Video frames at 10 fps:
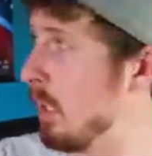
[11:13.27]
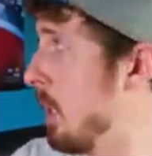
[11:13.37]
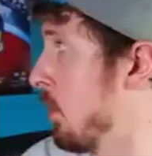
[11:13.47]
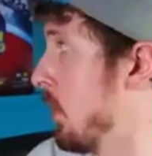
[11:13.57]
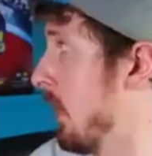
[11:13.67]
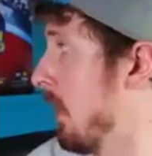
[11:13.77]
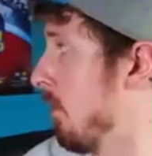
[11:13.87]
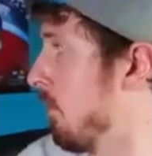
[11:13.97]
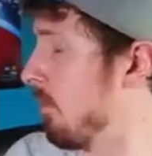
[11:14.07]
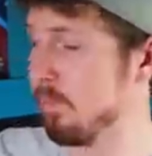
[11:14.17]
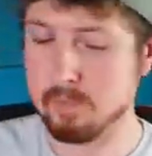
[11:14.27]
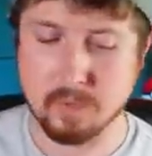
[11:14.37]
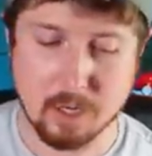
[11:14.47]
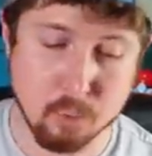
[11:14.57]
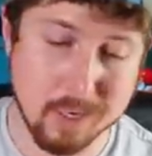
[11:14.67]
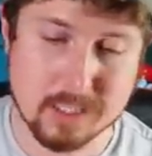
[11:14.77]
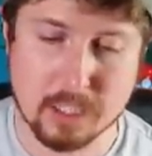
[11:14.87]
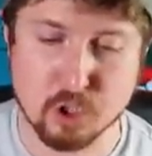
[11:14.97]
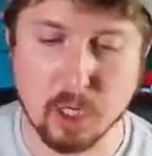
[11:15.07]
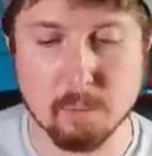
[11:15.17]
Energy. I don't know why I
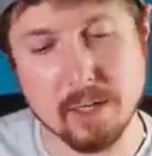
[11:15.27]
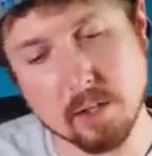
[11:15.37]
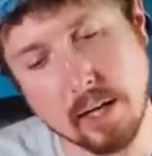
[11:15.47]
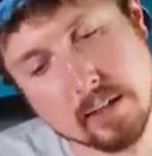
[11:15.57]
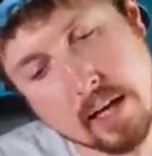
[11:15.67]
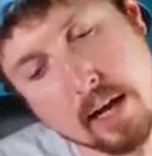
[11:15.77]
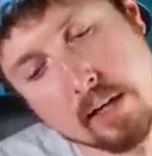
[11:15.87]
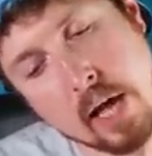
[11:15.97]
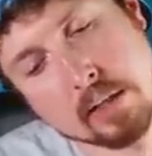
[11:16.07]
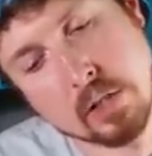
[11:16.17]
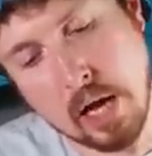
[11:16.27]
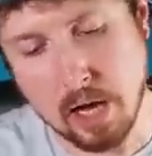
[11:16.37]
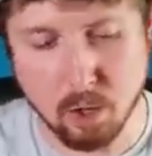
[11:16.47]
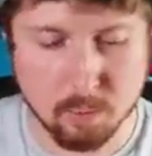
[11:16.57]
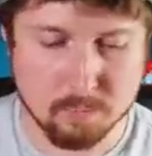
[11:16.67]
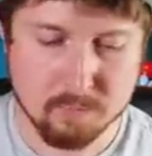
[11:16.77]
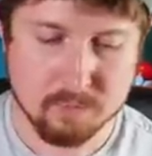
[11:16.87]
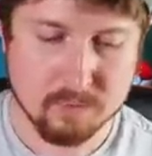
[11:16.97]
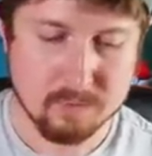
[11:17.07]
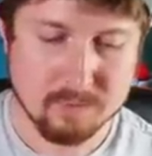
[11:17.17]
said Charmander like that. Noctowl.
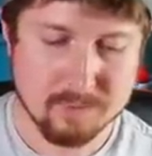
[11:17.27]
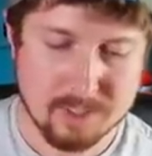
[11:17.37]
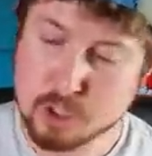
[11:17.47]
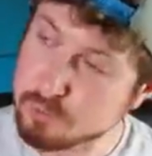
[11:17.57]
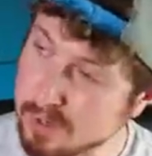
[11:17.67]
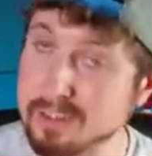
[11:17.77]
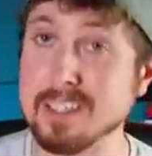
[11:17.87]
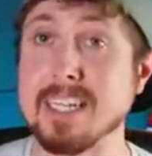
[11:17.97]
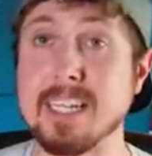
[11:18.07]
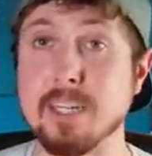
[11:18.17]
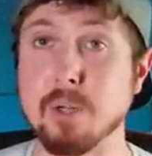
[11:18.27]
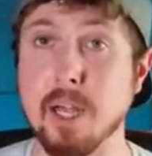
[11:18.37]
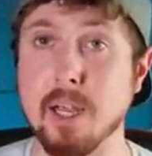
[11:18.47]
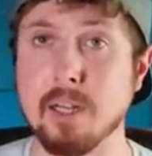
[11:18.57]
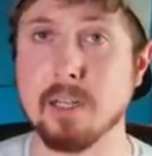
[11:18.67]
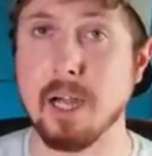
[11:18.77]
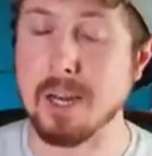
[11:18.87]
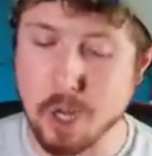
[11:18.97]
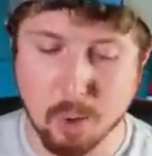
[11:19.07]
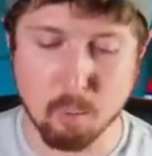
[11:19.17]
I just felt the need, okay?
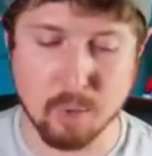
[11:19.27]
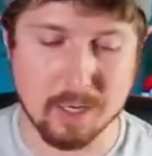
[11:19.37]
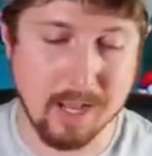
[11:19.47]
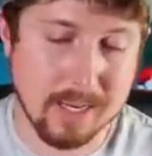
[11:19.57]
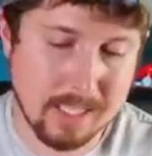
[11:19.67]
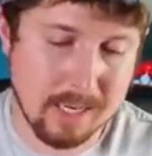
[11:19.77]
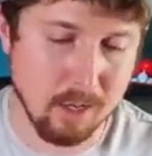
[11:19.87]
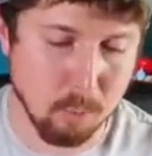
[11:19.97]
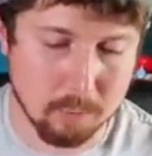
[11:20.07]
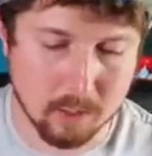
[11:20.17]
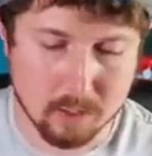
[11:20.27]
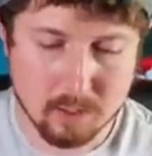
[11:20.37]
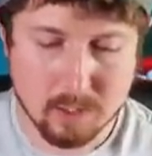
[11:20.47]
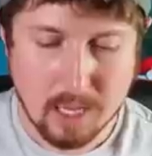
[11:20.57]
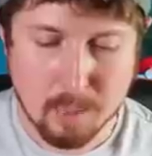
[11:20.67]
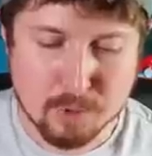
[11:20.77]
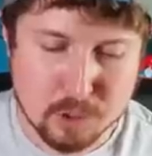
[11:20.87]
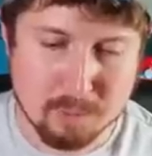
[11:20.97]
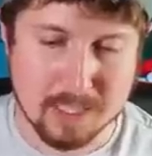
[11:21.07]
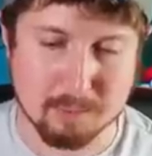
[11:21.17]
I know I'm weird. I can't help it. I'm
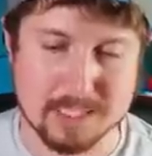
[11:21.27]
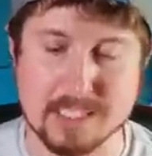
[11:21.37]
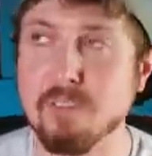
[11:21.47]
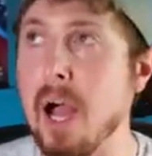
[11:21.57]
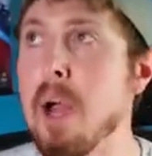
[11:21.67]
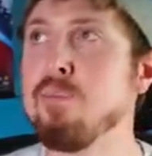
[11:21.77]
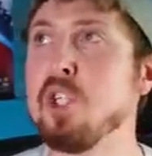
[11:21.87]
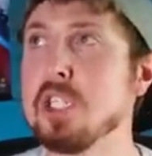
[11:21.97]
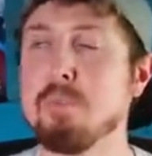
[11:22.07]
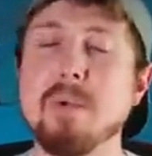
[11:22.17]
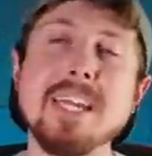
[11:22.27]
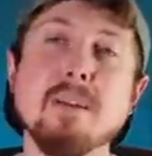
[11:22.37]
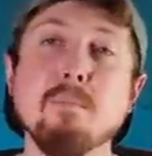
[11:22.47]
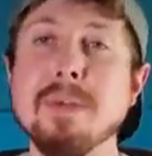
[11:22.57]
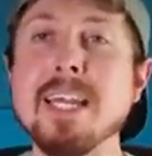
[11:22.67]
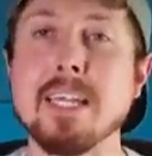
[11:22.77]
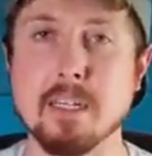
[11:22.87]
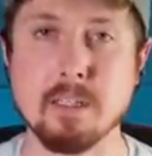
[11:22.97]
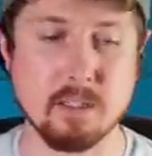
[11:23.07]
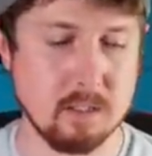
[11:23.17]
just being myself. I'm just being me.